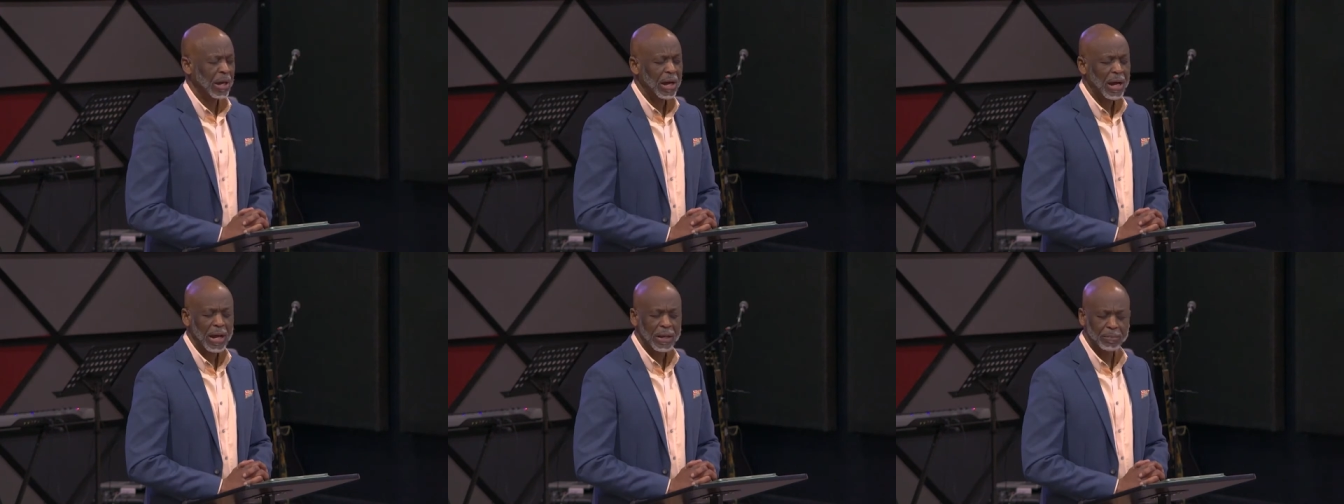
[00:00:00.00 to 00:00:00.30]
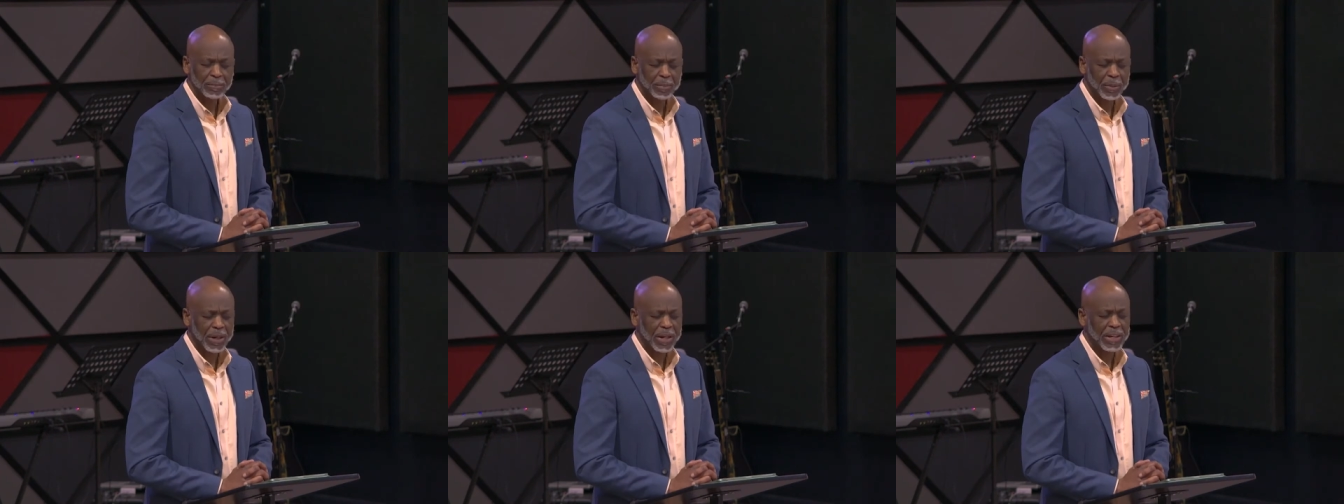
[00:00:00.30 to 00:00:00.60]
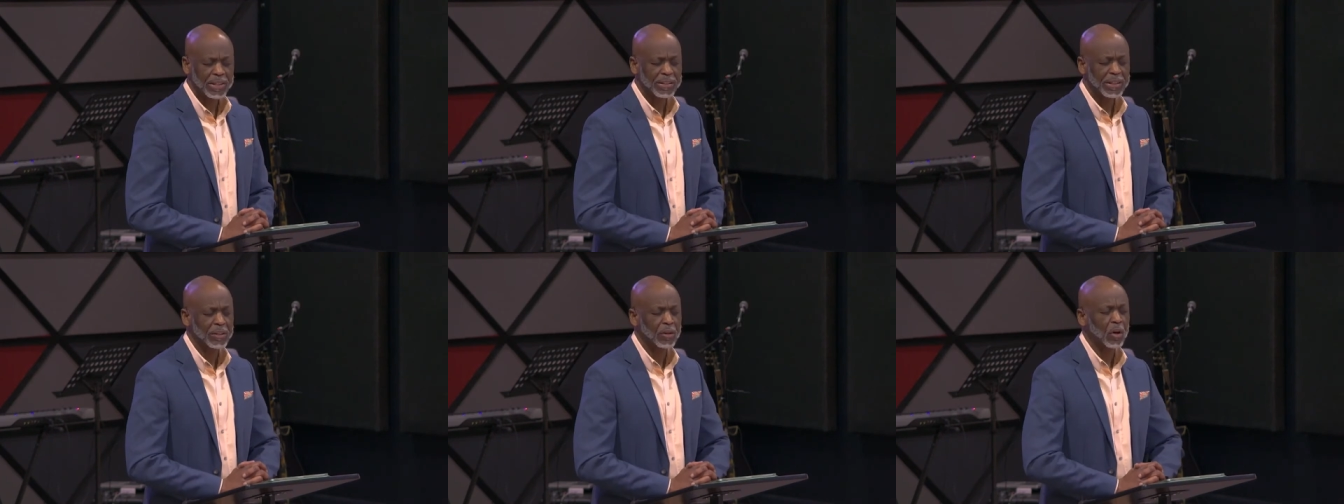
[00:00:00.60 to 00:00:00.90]
I
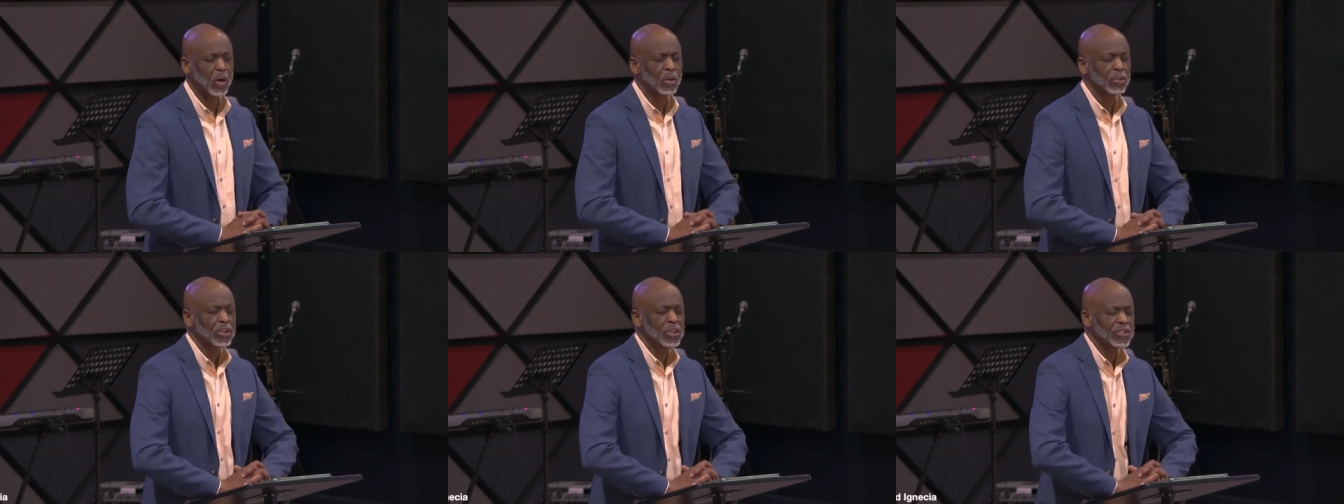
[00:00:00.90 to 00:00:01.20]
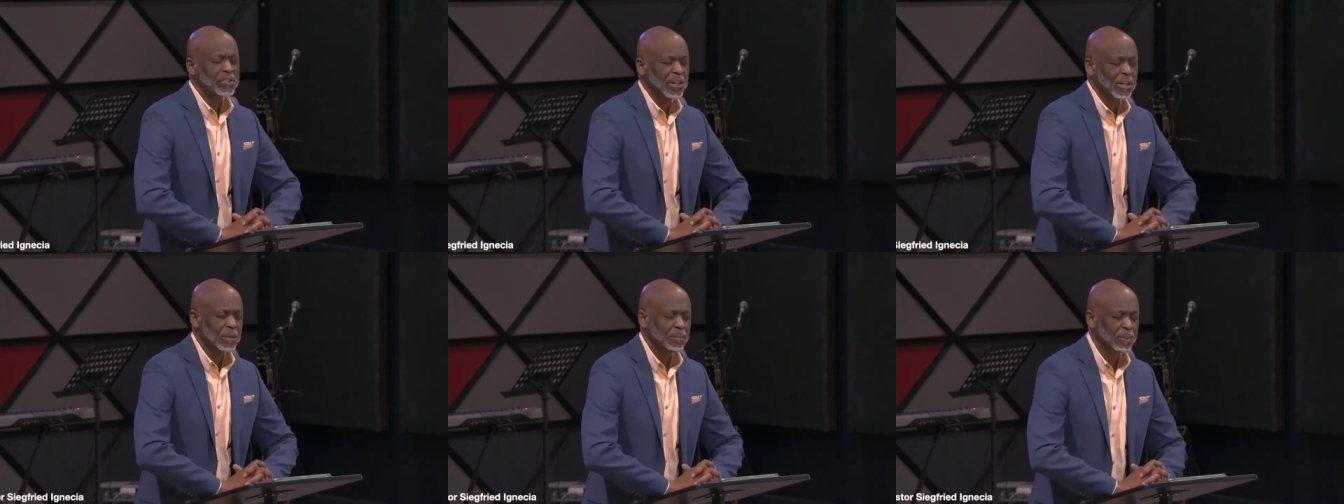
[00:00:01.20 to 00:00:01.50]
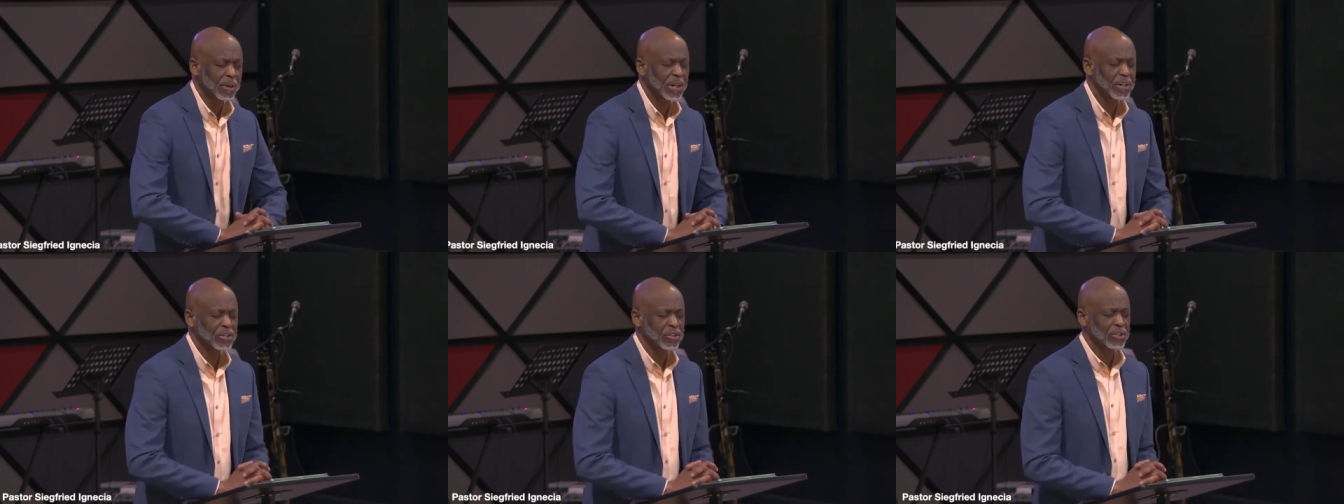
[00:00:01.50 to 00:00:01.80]
pray that all these
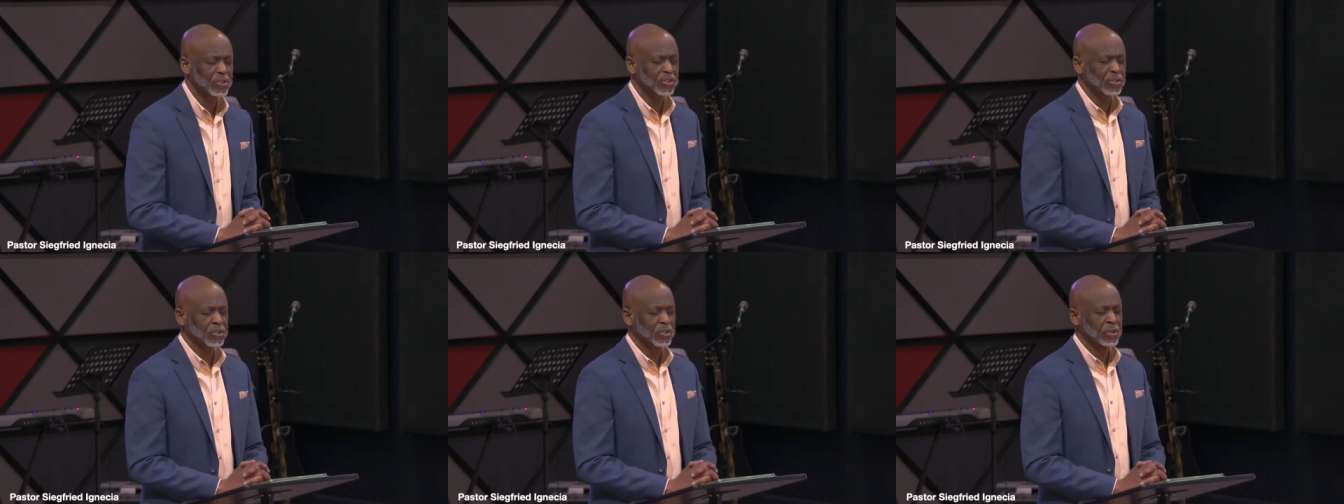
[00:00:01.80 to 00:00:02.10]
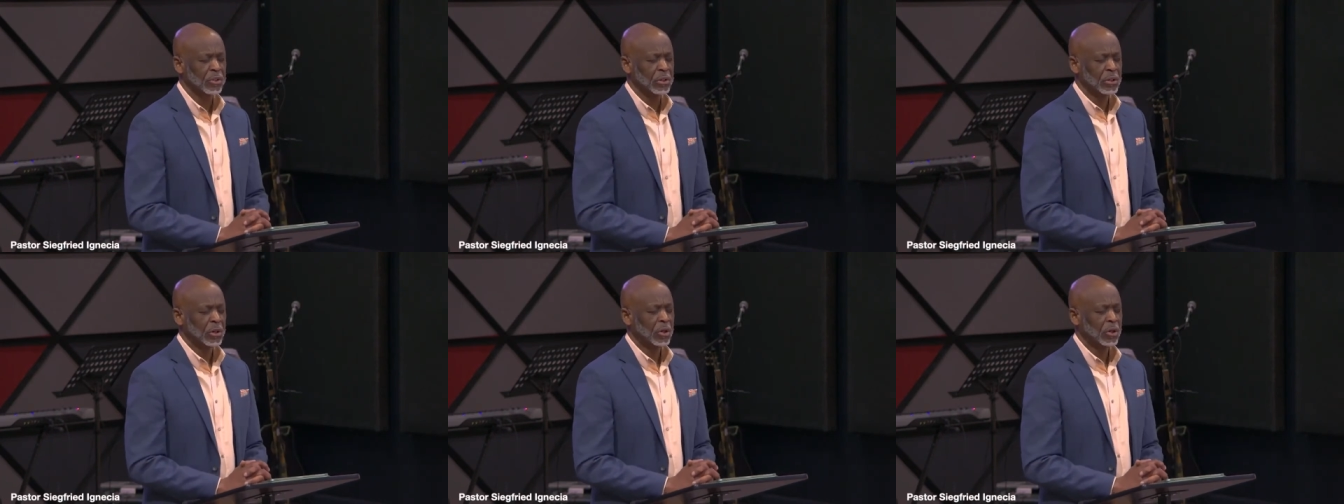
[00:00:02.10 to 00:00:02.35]
celebrations